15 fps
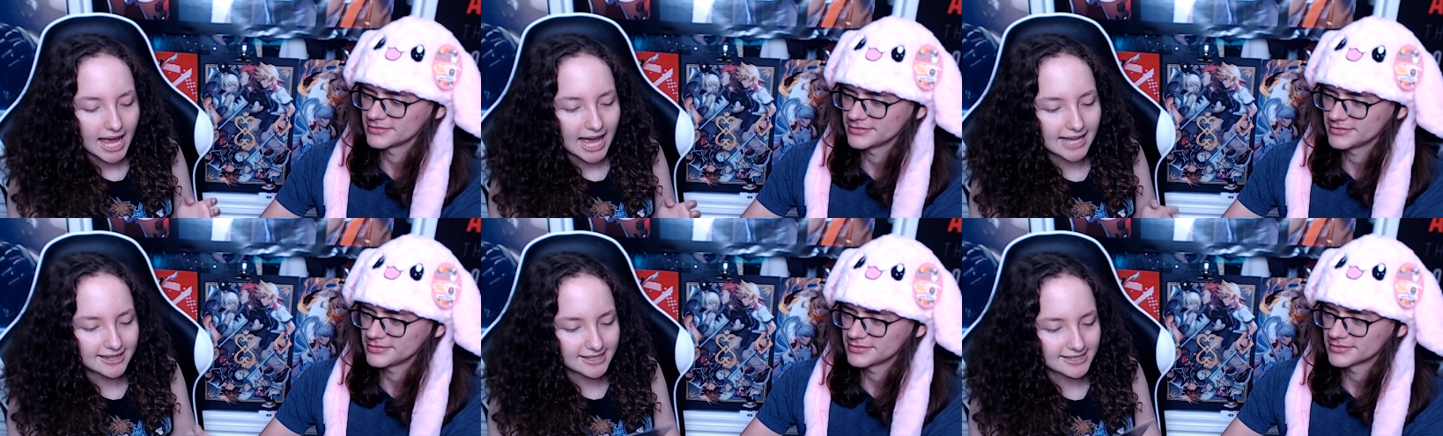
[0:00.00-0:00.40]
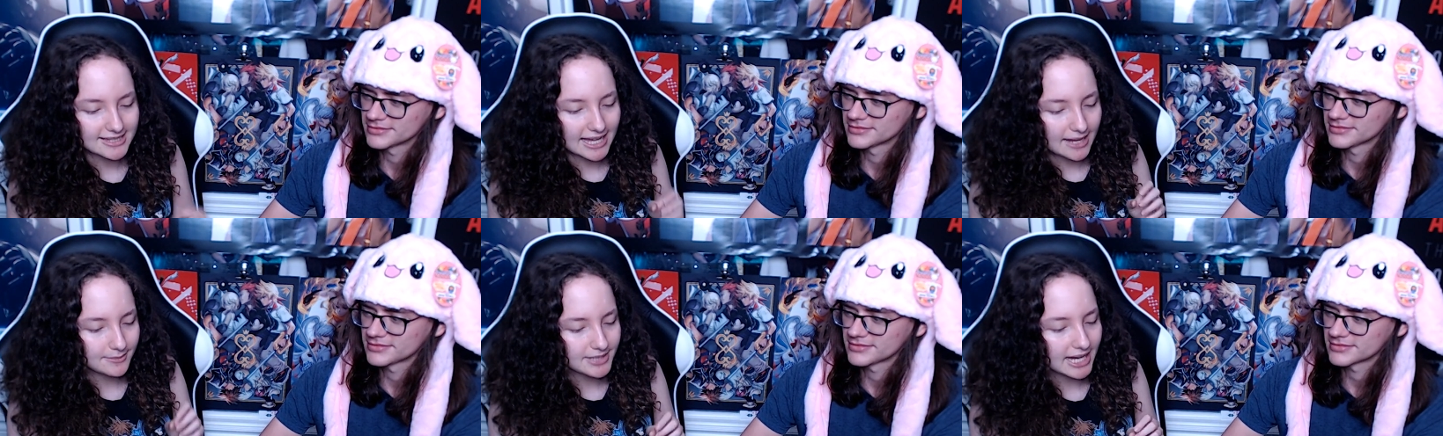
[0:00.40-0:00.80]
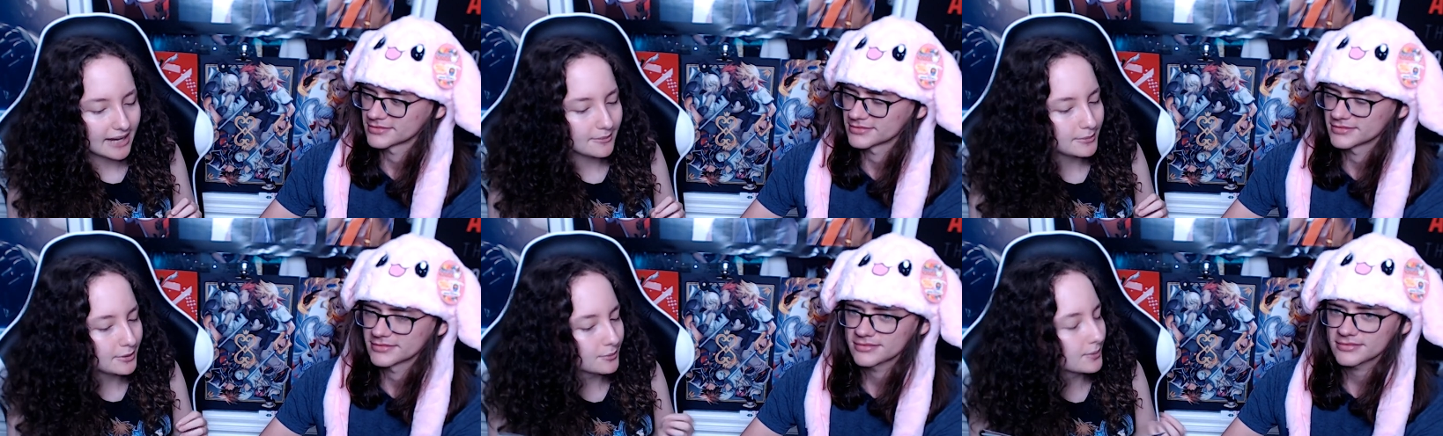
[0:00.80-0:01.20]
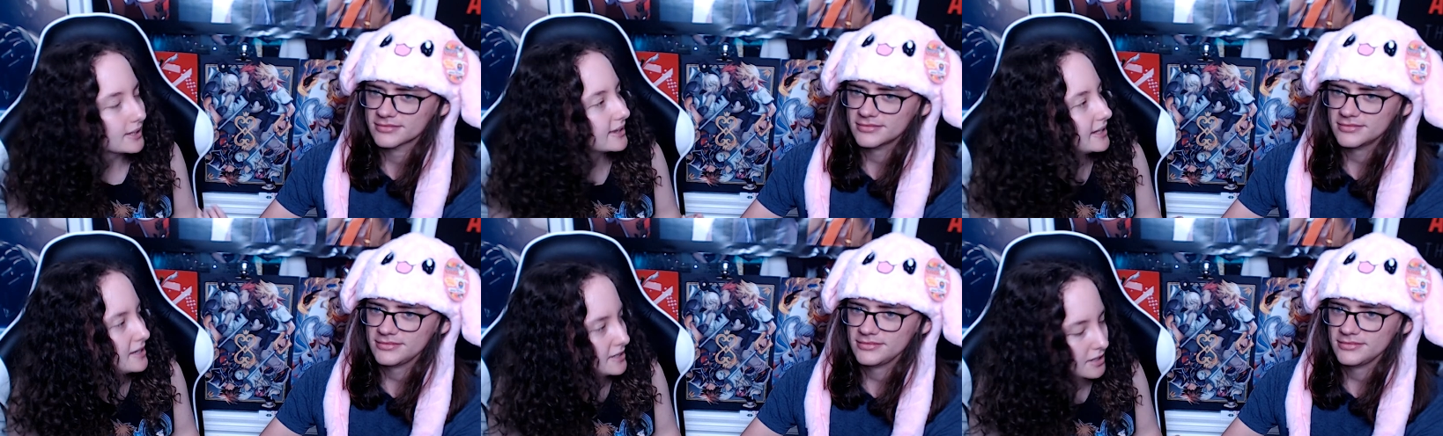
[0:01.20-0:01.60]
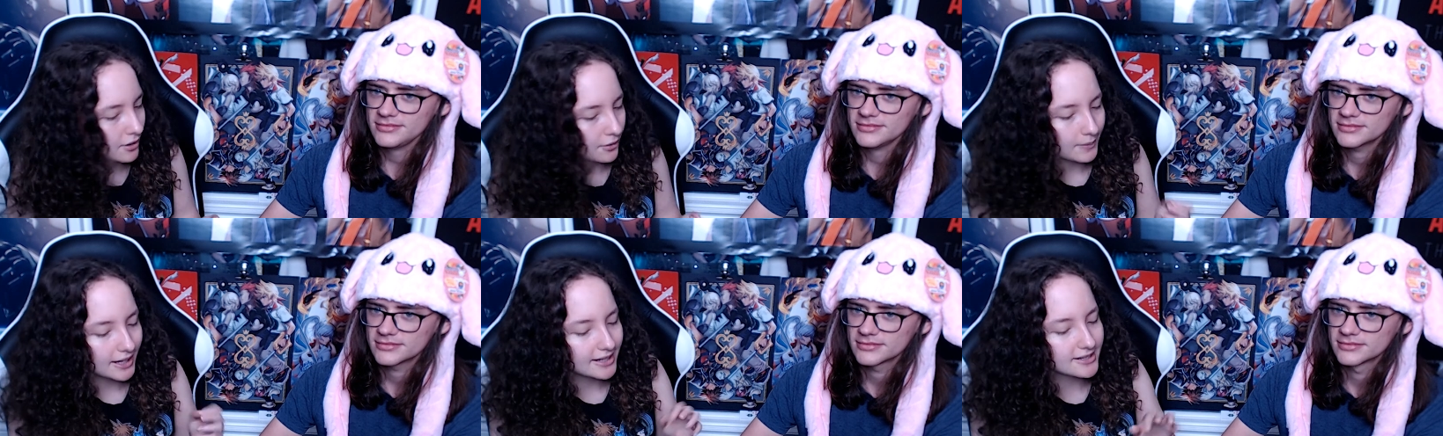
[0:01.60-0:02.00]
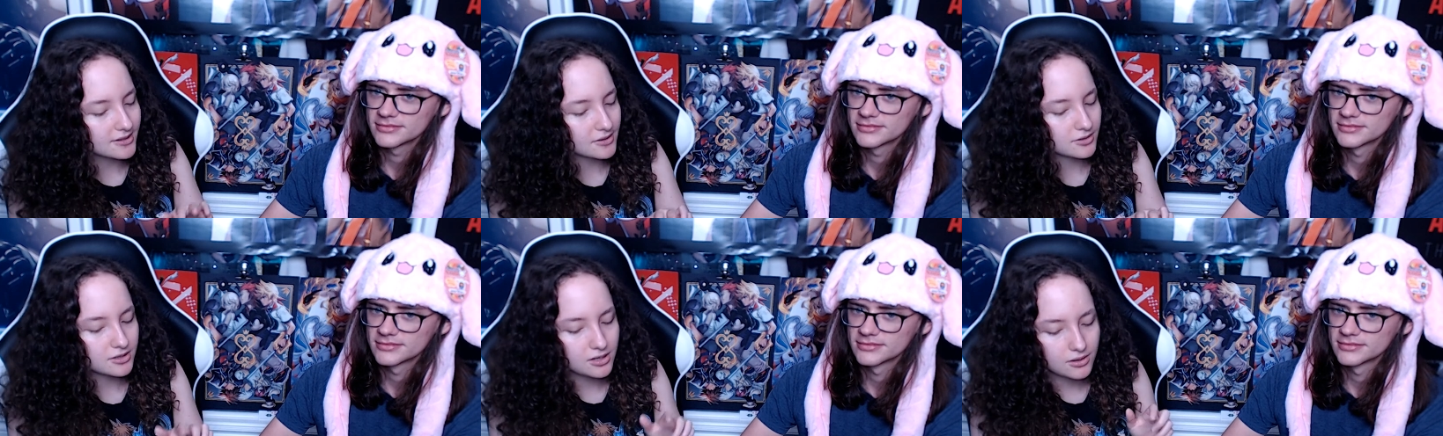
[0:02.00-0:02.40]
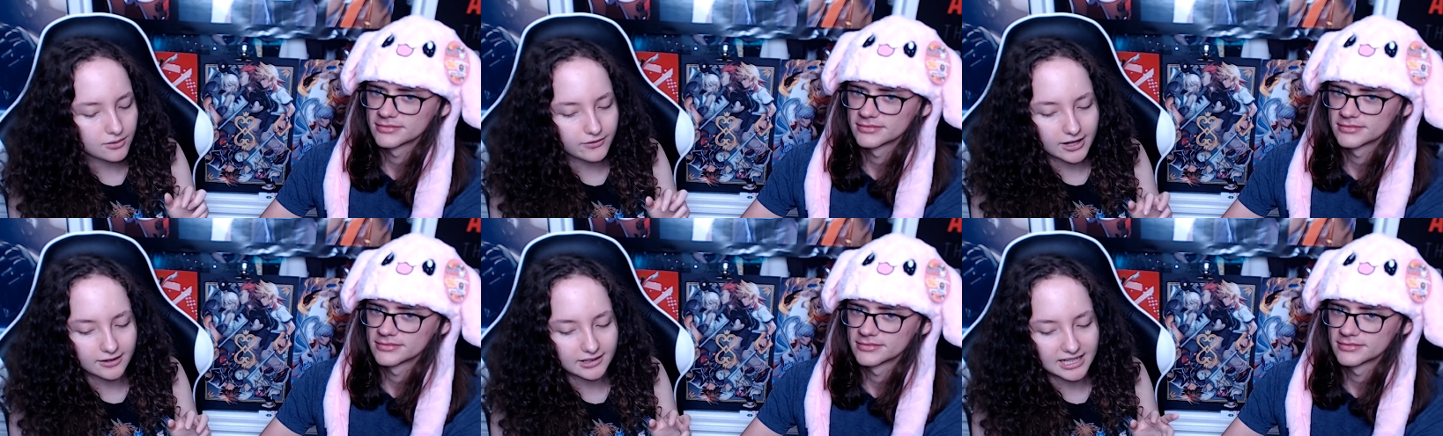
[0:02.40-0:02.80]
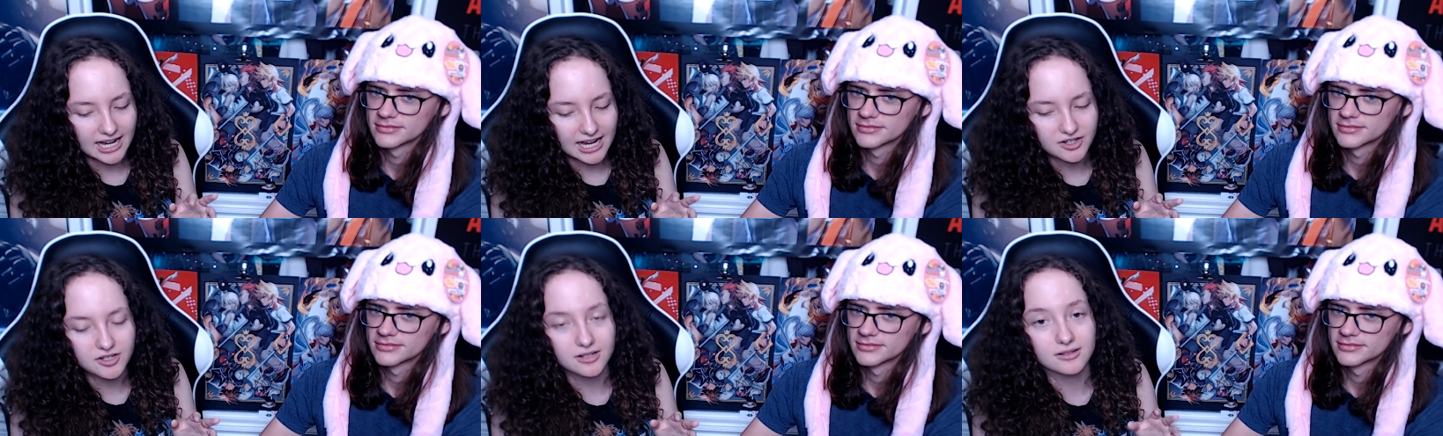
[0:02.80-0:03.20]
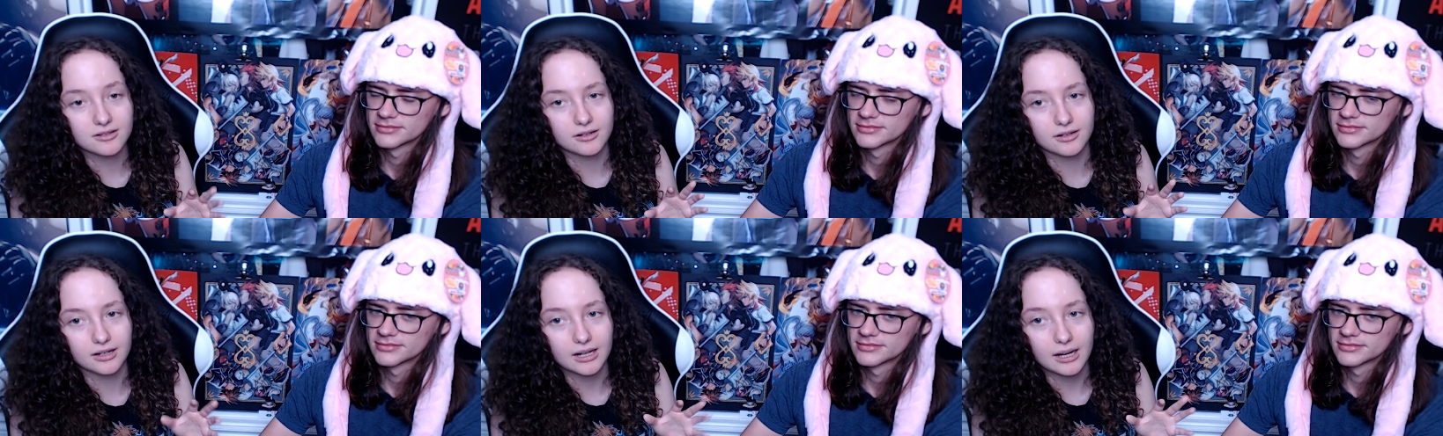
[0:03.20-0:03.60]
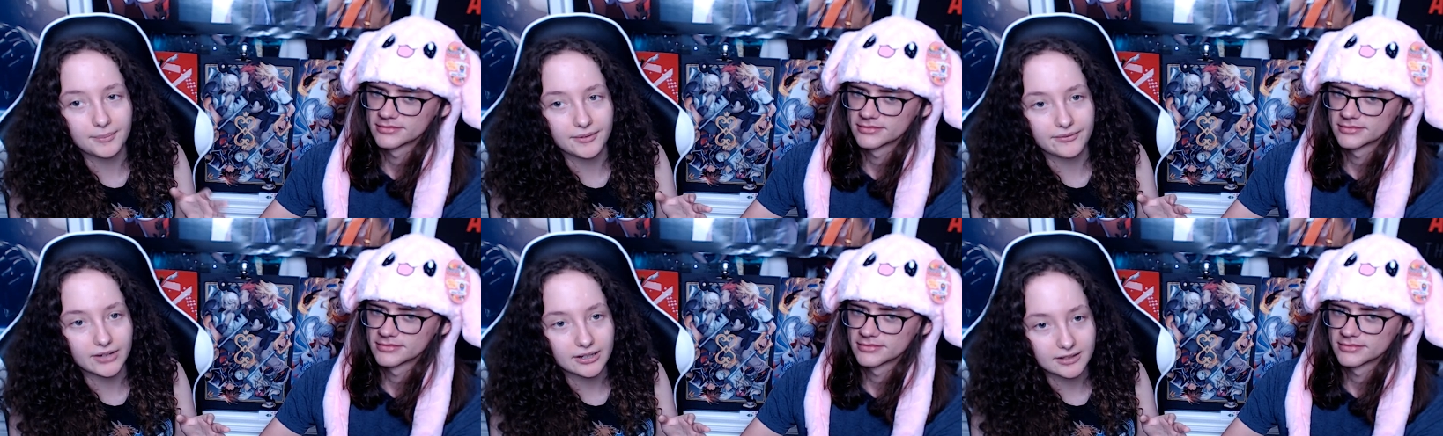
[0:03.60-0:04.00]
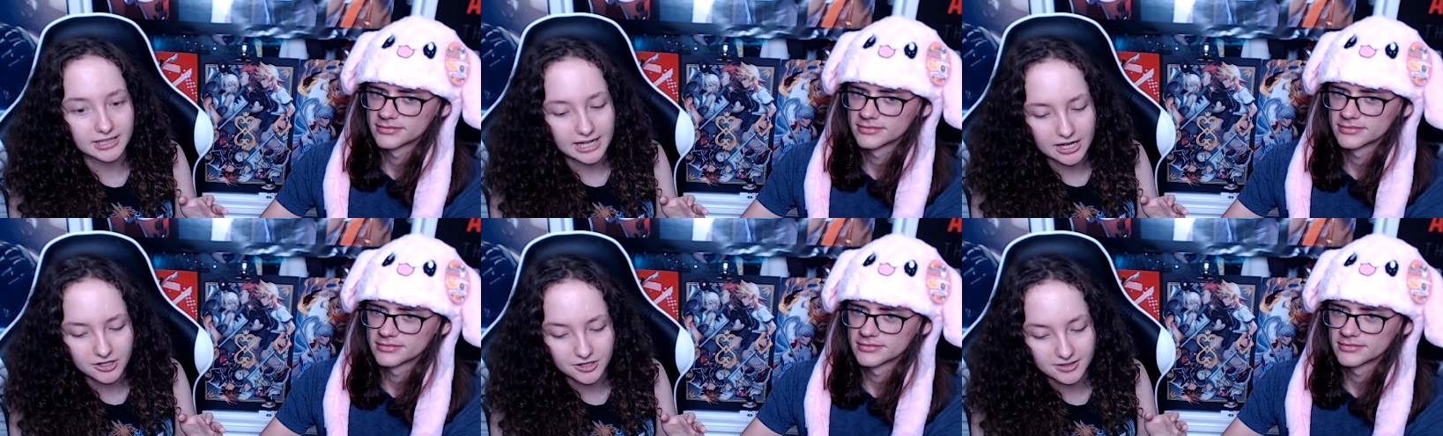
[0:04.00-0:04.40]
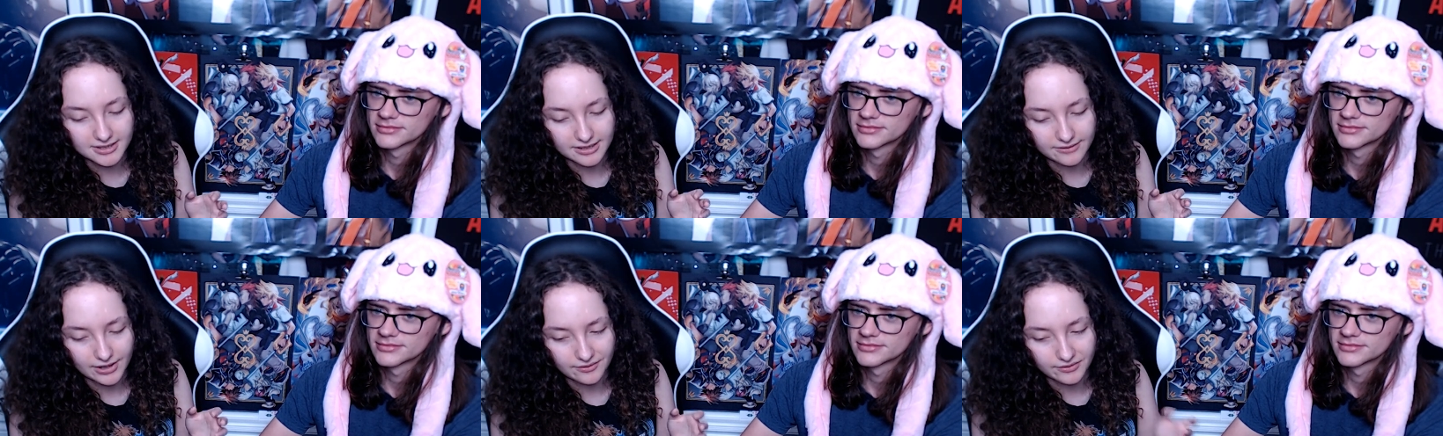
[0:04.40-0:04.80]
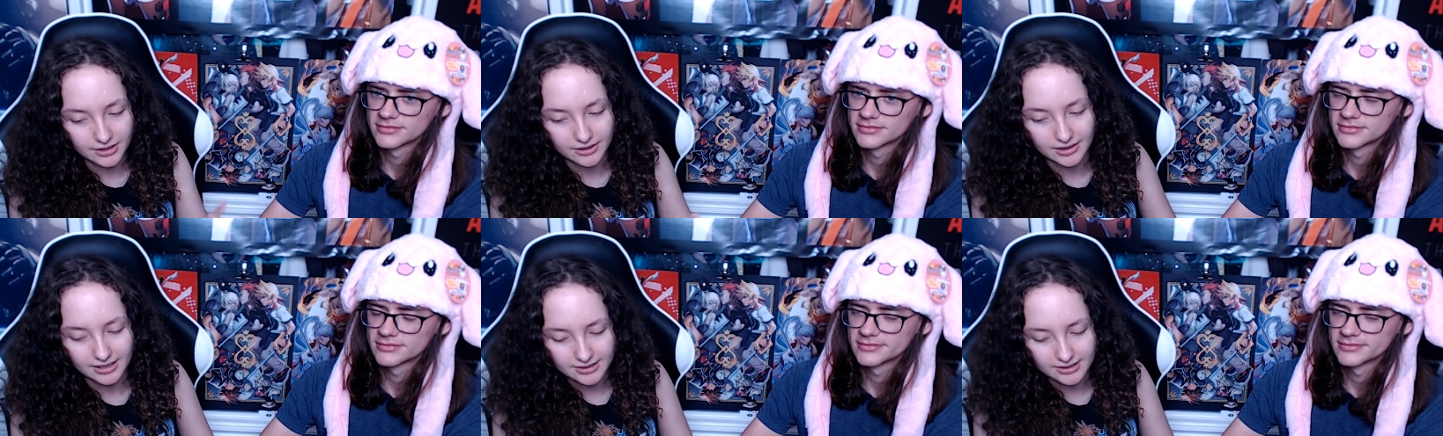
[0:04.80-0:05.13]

Speaker 1: at the same time you really don't, right? Because there's 2 variations or a couple variations of everything.